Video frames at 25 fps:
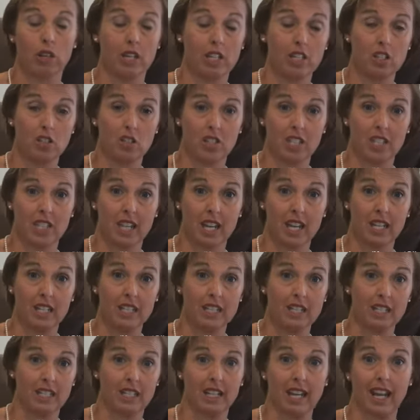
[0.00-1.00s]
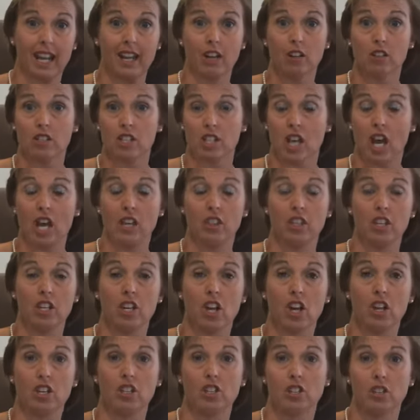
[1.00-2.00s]
interstate and cannot sign the
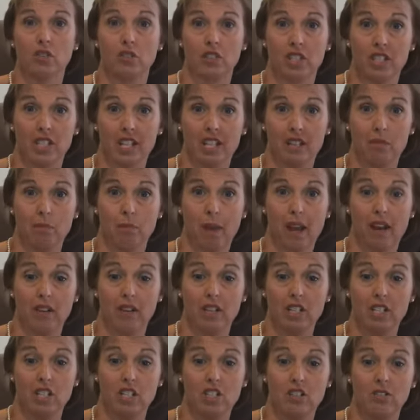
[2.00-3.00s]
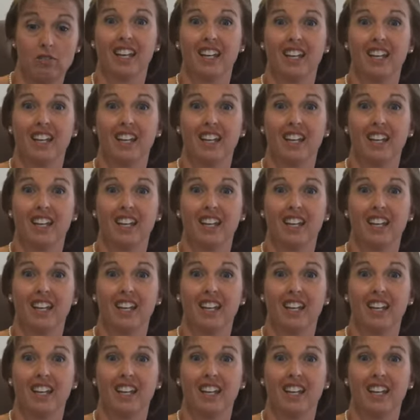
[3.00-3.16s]
notice of intended marriage,